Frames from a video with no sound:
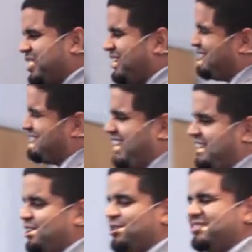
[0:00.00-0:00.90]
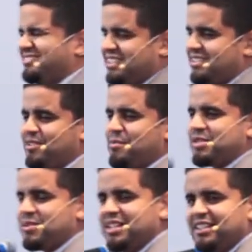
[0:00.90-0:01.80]
over here, you don't
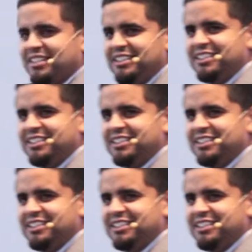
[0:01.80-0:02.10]
mess with it.